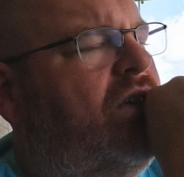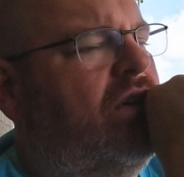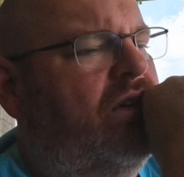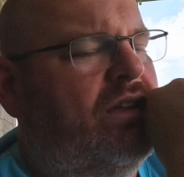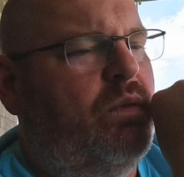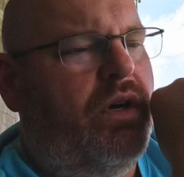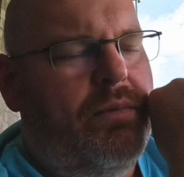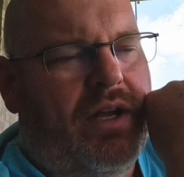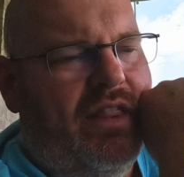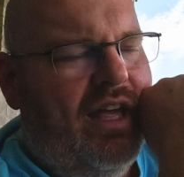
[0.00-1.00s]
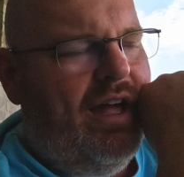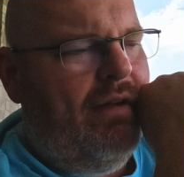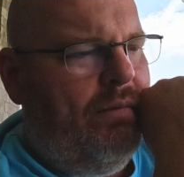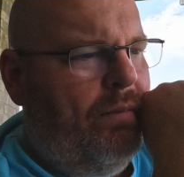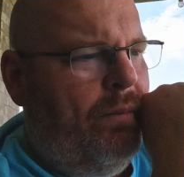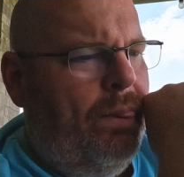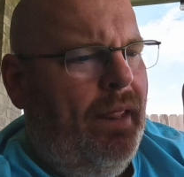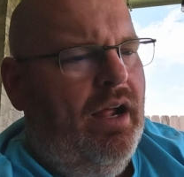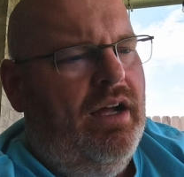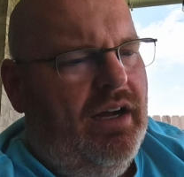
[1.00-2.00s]
so I don't have to worry about that. And
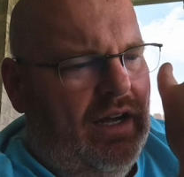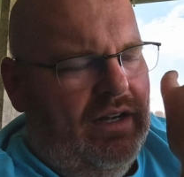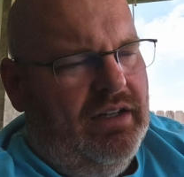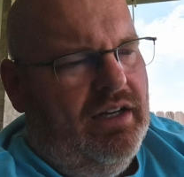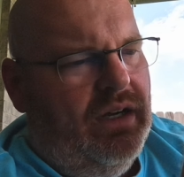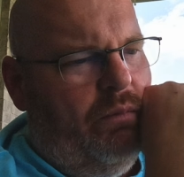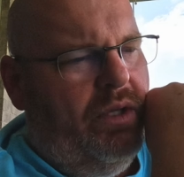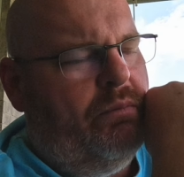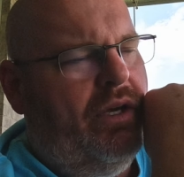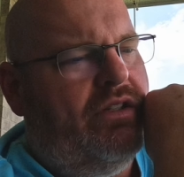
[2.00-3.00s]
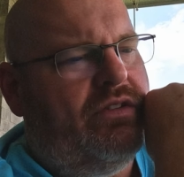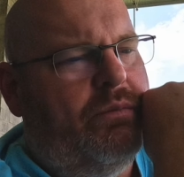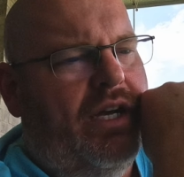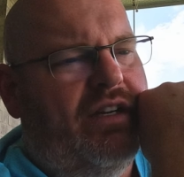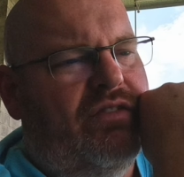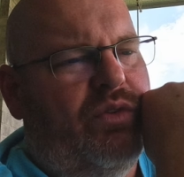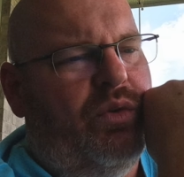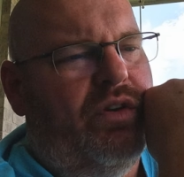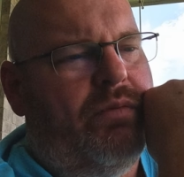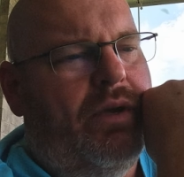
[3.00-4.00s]
I'll be bouncing back and
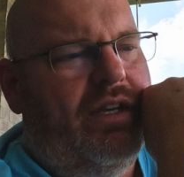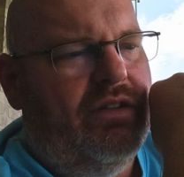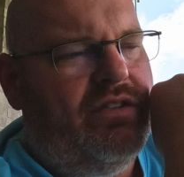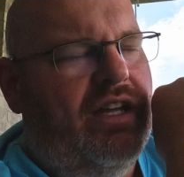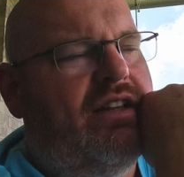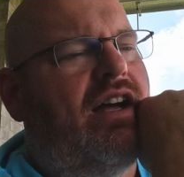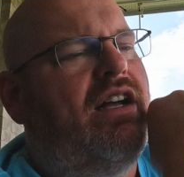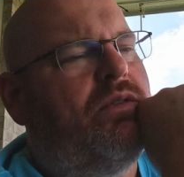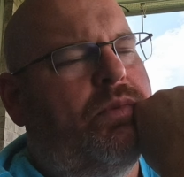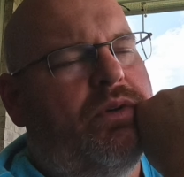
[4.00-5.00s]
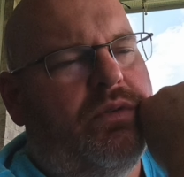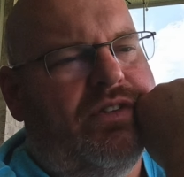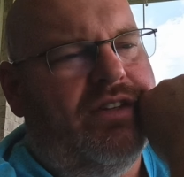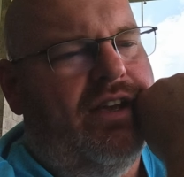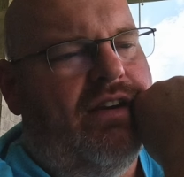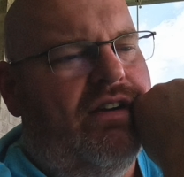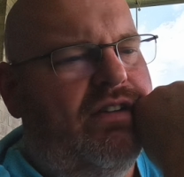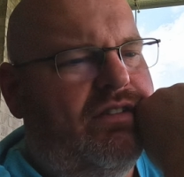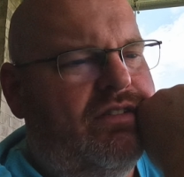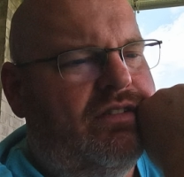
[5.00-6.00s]
forth. Mandy will stay at the hospital with
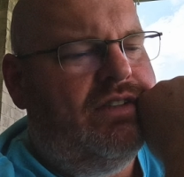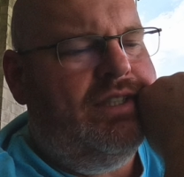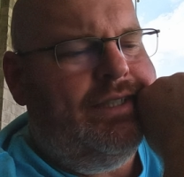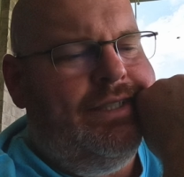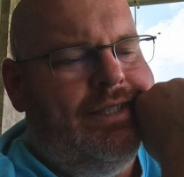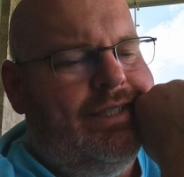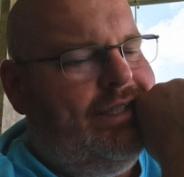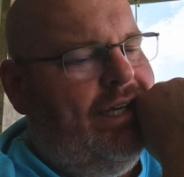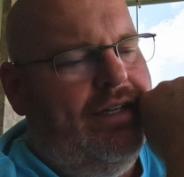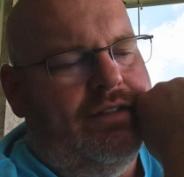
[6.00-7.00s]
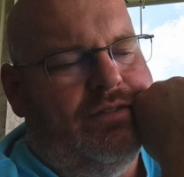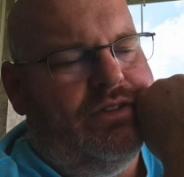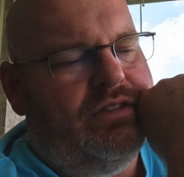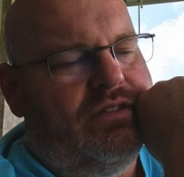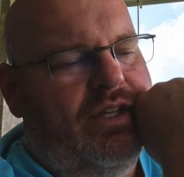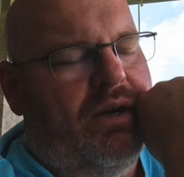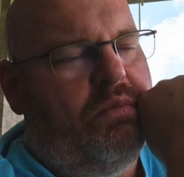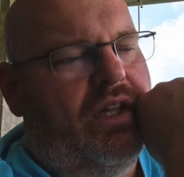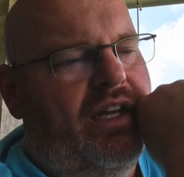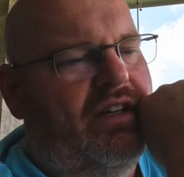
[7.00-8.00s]
Sarah. And yeah, just got
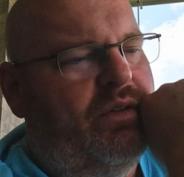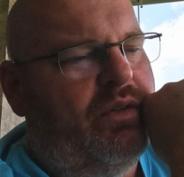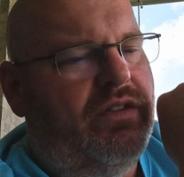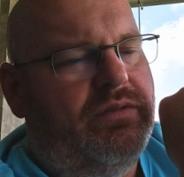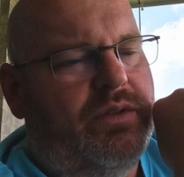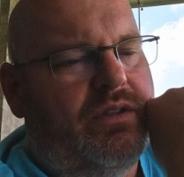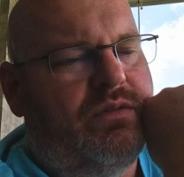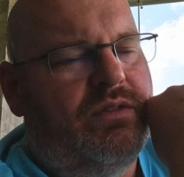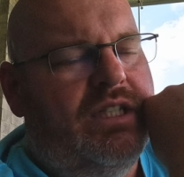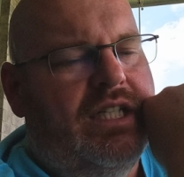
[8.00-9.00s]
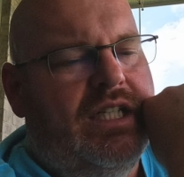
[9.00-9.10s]
a plan in order. We don't